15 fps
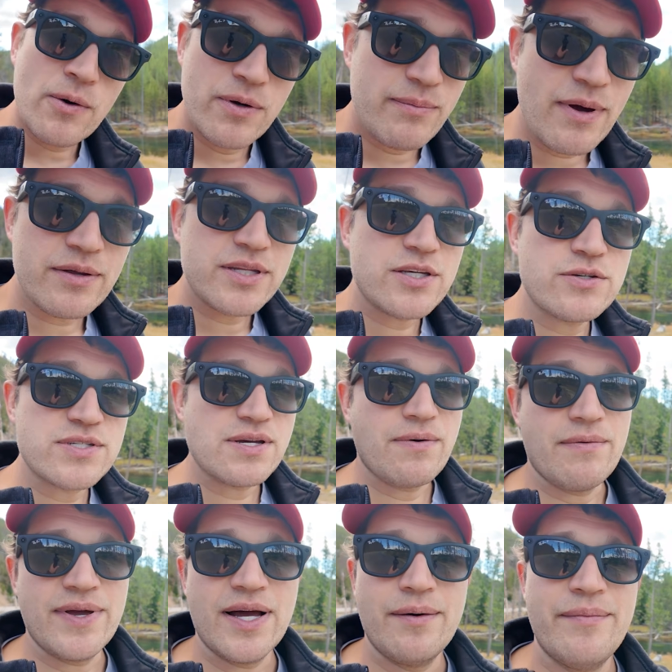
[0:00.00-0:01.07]
we'll be able to use it
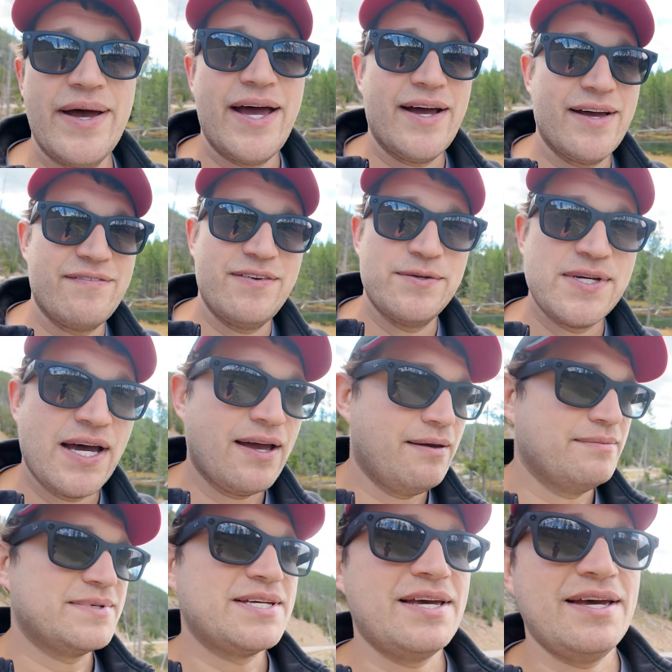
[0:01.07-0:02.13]
when we come back a few times.